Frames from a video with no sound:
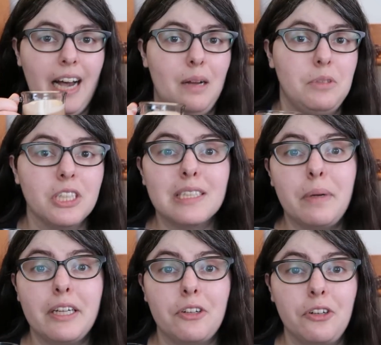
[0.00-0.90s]
I'm just
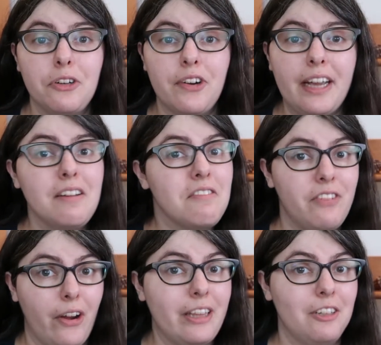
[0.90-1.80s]
smelling Earl Grey,
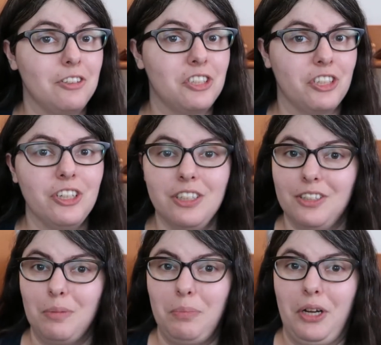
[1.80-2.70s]
very little sugar,
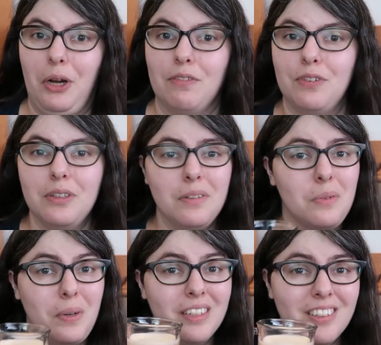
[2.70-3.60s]
so pretty hopeful.
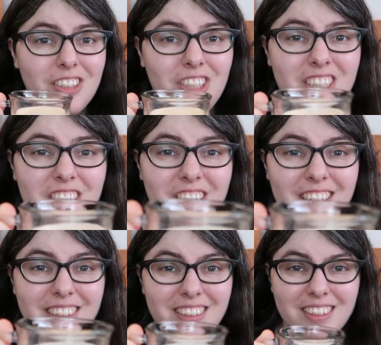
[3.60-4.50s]
Well,
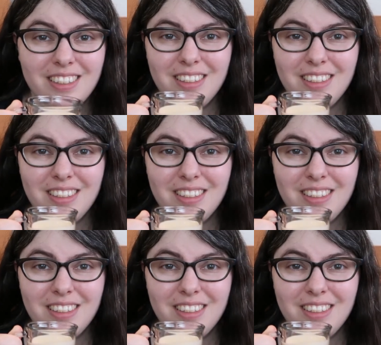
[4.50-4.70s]
cheers.